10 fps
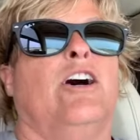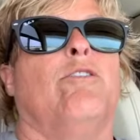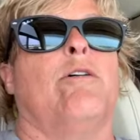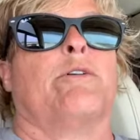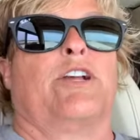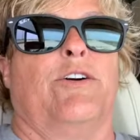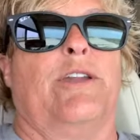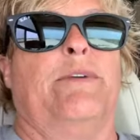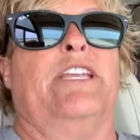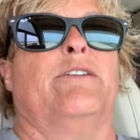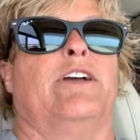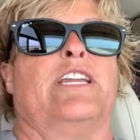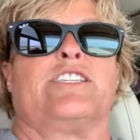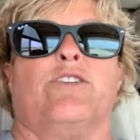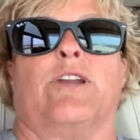what we're going to be
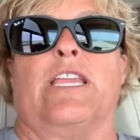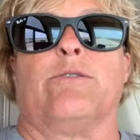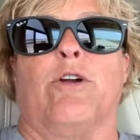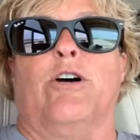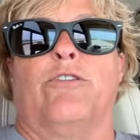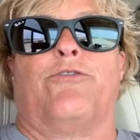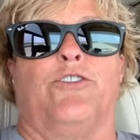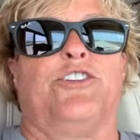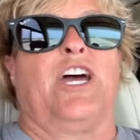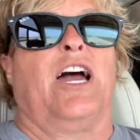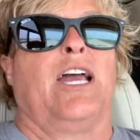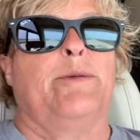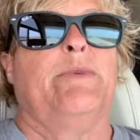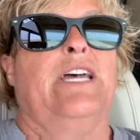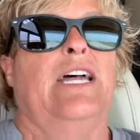doing is going on the road
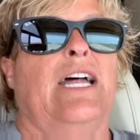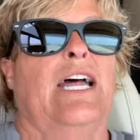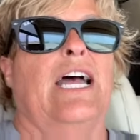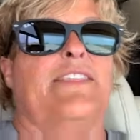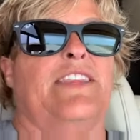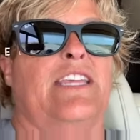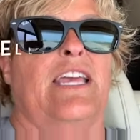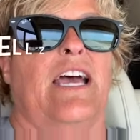full-time at the